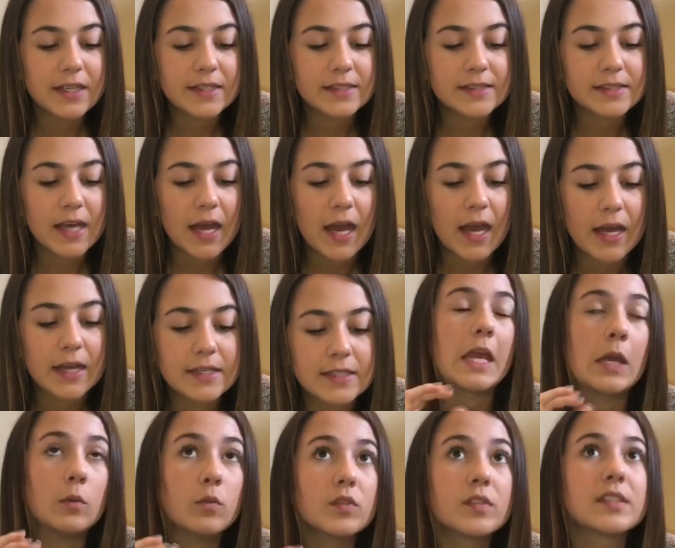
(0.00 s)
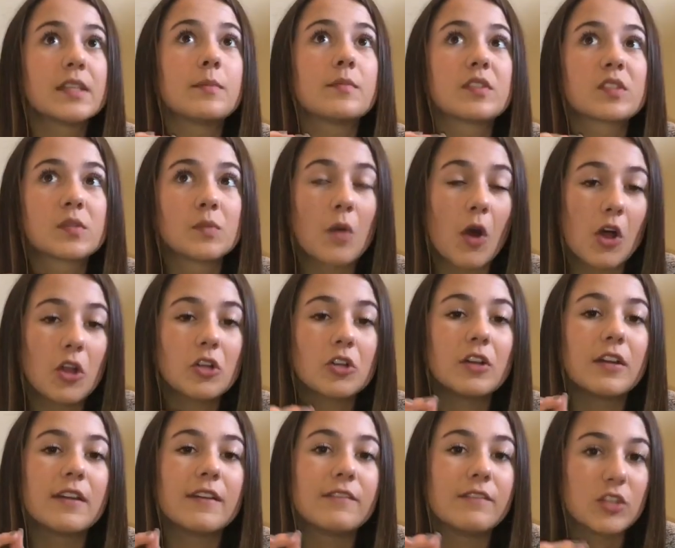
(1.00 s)
is that it will seem
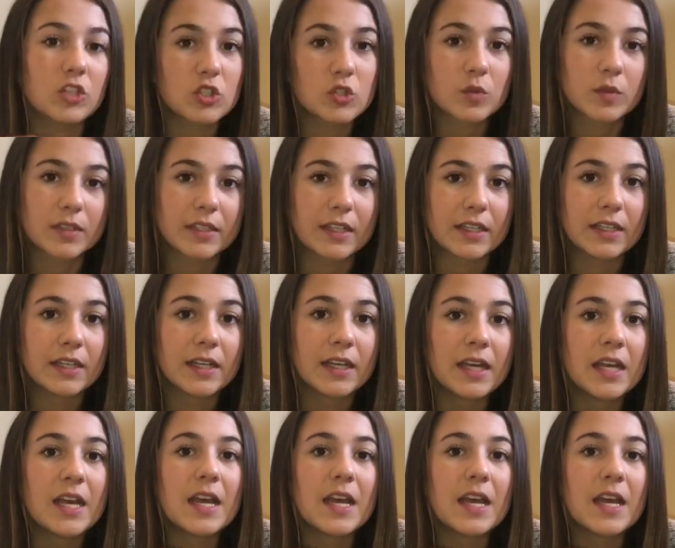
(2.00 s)
smaller eventually,